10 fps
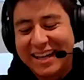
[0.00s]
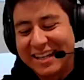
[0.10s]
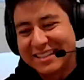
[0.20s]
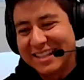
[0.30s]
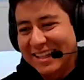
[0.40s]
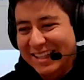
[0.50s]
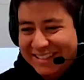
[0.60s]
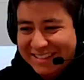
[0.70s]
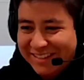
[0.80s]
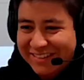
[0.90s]
Yeah,
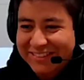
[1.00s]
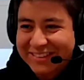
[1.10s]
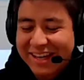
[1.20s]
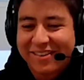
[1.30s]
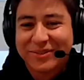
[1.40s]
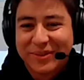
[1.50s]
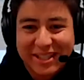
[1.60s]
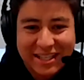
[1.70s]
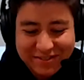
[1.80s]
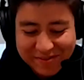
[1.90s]
exactly. So that was one
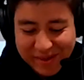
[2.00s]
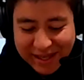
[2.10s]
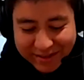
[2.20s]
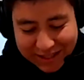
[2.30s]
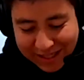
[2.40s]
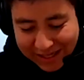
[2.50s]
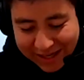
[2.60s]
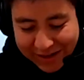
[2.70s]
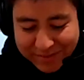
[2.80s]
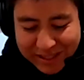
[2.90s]
class for me that I was like,
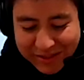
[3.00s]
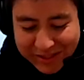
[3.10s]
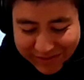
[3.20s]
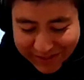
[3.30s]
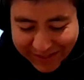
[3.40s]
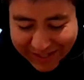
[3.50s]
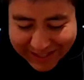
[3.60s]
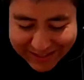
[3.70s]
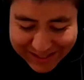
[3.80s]
oh, I'm just doing this for the credits.